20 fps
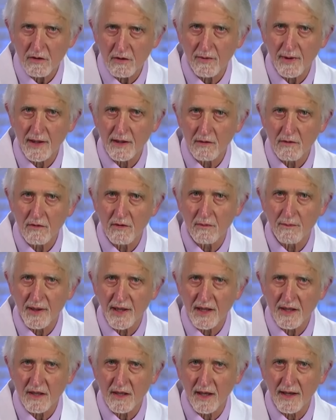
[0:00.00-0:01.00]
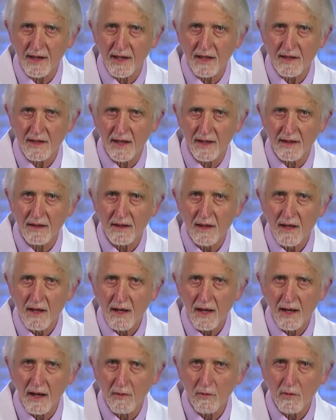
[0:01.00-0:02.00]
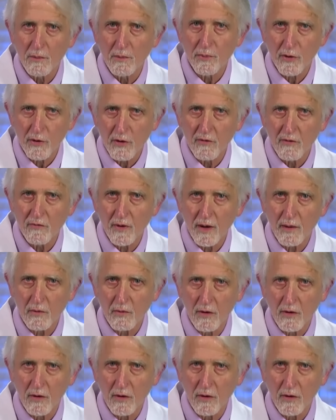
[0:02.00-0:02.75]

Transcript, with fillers: So we can do the big studies that uh, will prove what